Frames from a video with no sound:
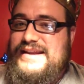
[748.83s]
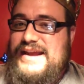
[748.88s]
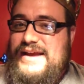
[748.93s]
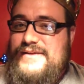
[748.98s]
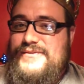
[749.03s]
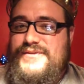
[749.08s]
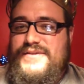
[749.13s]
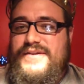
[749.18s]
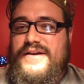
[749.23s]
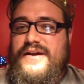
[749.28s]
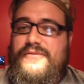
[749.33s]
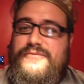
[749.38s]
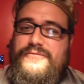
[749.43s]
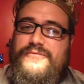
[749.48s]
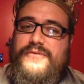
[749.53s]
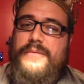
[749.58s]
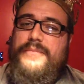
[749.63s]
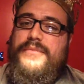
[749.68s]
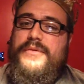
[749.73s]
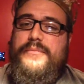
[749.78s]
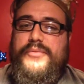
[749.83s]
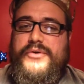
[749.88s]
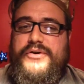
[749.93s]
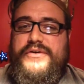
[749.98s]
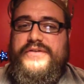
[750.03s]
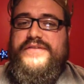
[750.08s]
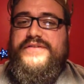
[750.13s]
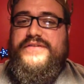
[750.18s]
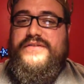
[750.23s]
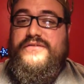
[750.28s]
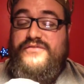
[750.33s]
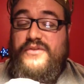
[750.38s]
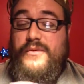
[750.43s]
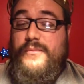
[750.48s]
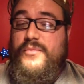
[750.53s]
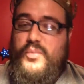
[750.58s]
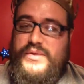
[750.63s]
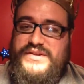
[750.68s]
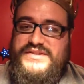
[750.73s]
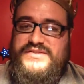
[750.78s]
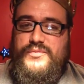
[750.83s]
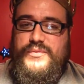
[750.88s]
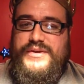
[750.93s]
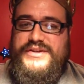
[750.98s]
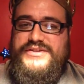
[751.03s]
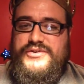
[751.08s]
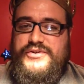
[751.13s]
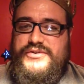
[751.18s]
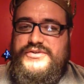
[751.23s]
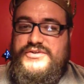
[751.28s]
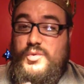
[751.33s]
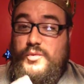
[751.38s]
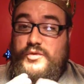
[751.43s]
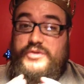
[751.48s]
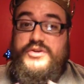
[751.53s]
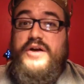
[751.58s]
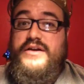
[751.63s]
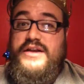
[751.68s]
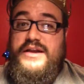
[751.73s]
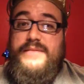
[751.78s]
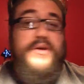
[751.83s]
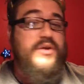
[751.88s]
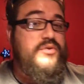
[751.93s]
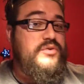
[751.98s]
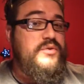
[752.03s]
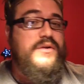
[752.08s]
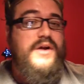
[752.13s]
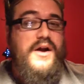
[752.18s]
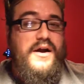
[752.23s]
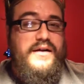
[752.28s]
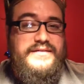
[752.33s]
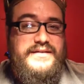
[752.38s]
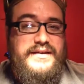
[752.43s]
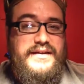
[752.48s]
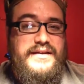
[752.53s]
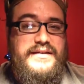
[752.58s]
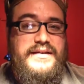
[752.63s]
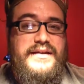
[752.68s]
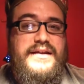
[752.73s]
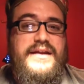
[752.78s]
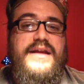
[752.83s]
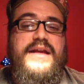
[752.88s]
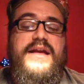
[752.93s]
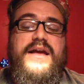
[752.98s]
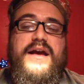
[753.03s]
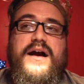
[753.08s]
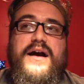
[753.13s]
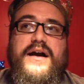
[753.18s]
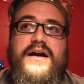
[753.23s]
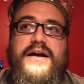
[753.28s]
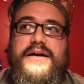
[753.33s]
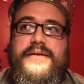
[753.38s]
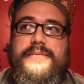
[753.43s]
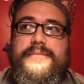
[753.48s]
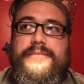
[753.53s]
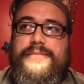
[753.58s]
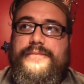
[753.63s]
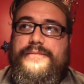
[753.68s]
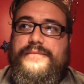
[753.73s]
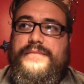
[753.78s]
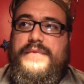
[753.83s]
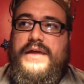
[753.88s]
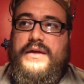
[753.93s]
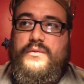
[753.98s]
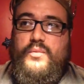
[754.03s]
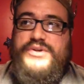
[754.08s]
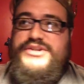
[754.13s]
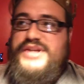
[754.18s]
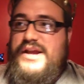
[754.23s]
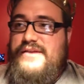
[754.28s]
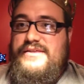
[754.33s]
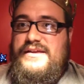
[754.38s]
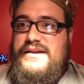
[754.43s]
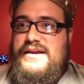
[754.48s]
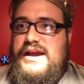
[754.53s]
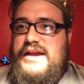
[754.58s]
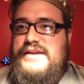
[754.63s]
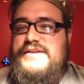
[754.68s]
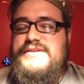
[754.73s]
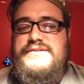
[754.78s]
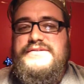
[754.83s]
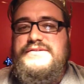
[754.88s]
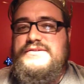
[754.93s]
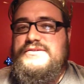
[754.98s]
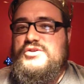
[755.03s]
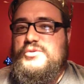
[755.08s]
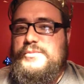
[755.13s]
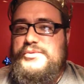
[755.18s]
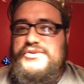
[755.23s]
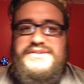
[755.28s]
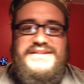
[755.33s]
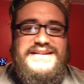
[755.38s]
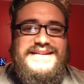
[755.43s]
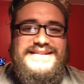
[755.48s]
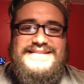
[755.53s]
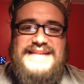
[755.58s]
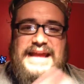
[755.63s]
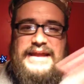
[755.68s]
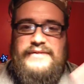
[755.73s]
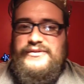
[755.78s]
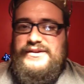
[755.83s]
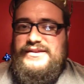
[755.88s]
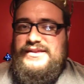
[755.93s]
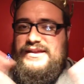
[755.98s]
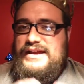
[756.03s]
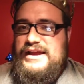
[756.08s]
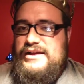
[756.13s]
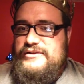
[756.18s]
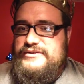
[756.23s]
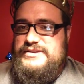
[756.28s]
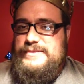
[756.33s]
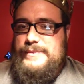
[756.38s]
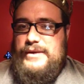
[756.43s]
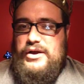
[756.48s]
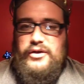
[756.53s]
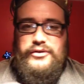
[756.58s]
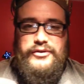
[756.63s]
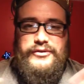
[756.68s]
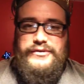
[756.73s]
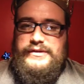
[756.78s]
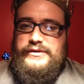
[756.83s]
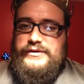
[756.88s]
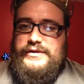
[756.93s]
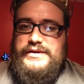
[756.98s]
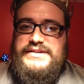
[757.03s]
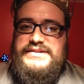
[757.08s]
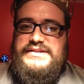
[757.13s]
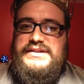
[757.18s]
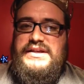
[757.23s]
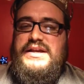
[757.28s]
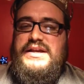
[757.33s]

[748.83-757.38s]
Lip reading: stuff from the books, from the Winds of Winter. So we're talking about new content, which I think kind of supersedes everything else about other theories.